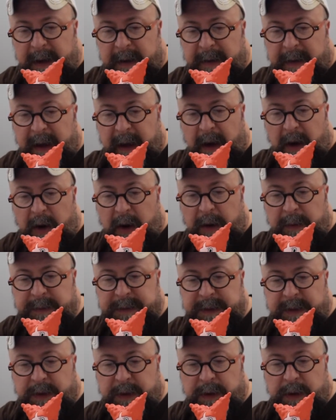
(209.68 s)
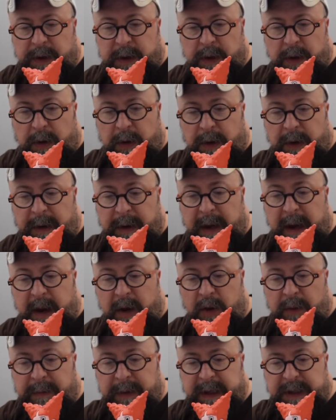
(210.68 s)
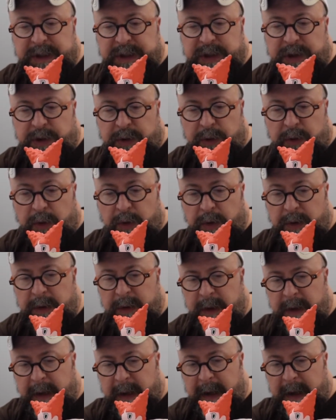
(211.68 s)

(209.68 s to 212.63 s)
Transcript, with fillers: The arms on, on Naomi turn